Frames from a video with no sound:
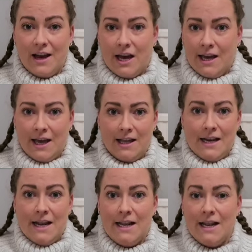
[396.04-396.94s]
I
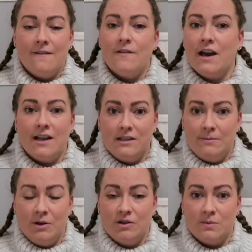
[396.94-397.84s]
had never had to
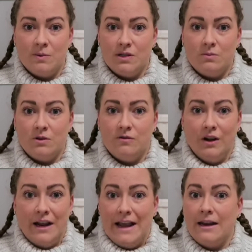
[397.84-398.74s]
be responsible
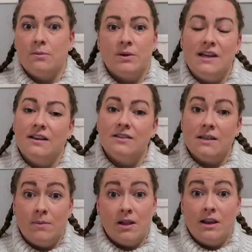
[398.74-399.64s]
for anybody
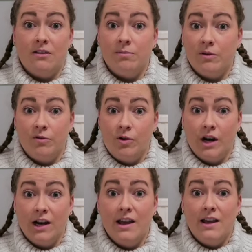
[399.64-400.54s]
else in my life
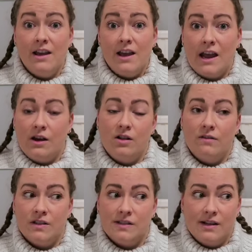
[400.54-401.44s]
before, and all
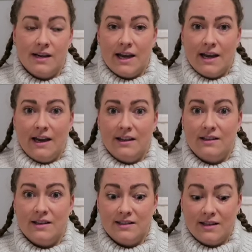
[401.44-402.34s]
of a sudden I
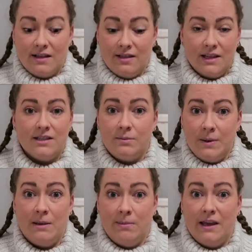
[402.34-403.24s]
had this little
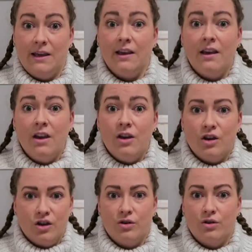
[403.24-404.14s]
baby
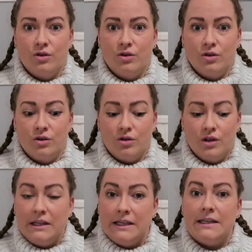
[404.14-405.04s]
who
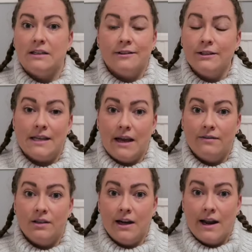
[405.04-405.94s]
needed looked
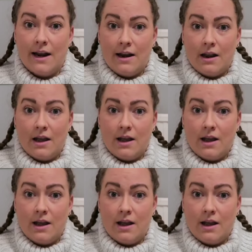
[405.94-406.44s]
after, and